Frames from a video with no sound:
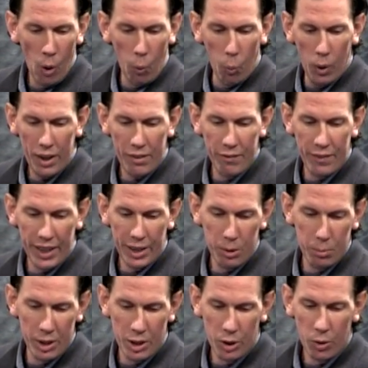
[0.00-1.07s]
What
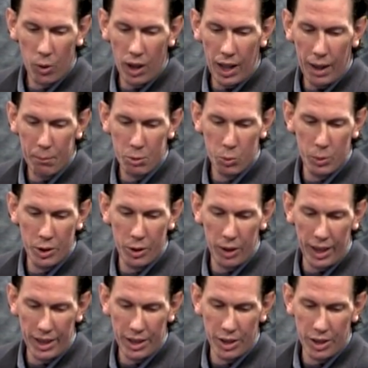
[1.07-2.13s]
victimless crimes would you
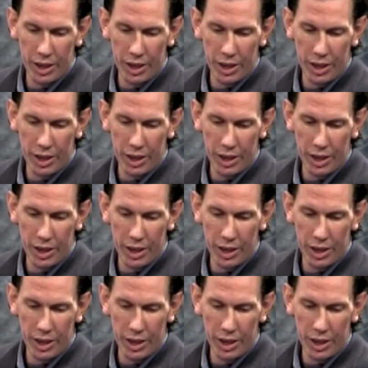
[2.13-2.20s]
like to